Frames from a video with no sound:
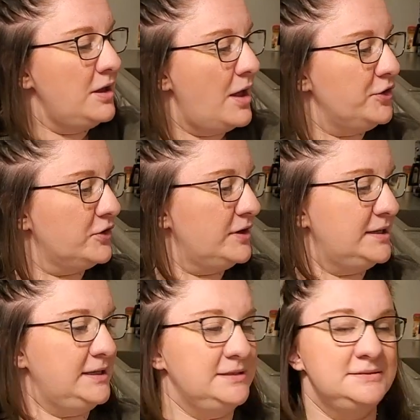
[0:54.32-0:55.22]
You're going to
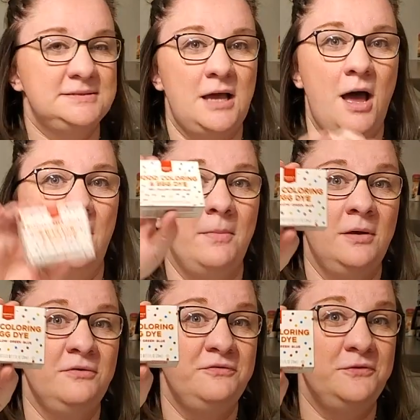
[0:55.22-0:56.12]
need some
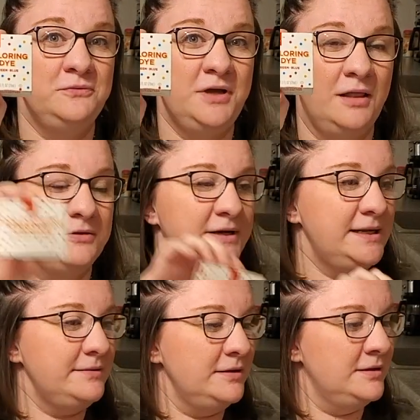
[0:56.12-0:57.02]
food
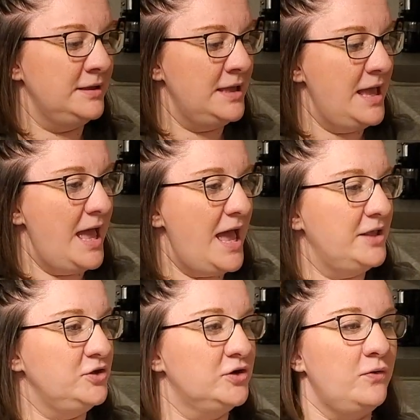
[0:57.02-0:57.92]
coloring,
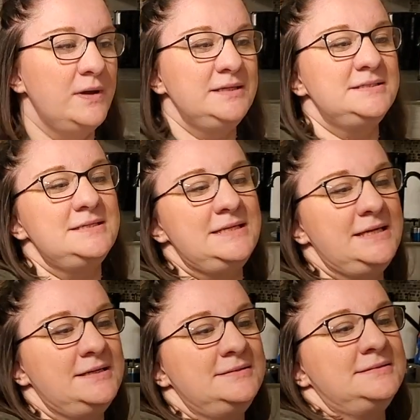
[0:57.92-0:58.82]
and you're going to
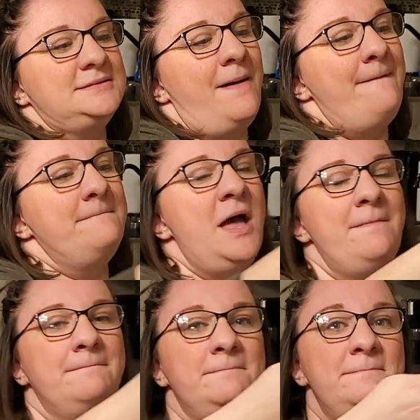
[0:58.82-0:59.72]
need some
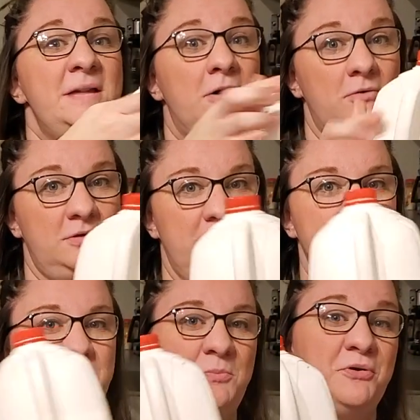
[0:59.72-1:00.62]
milk,
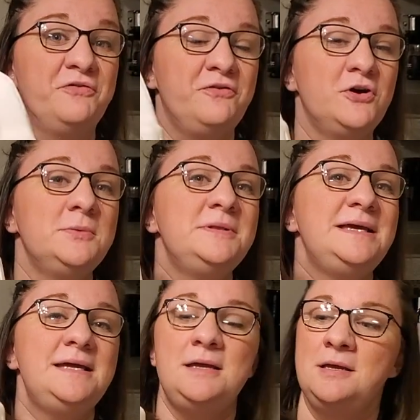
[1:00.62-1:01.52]

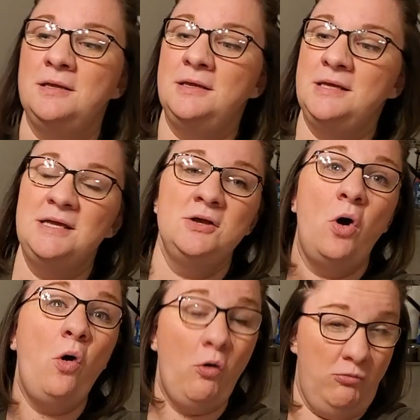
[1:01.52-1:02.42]
preferably
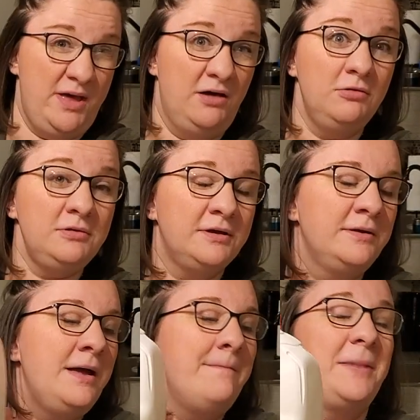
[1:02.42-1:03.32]
whole milk.
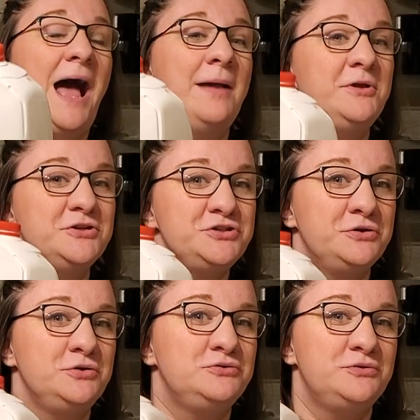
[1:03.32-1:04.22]
But I'm going to show
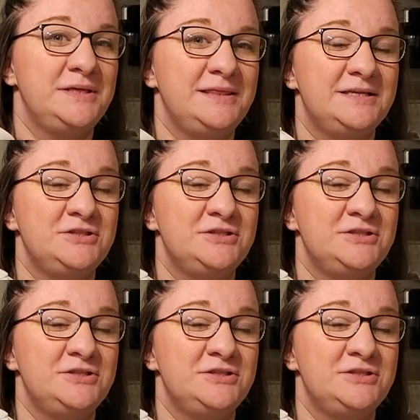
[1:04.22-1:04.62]
you doing this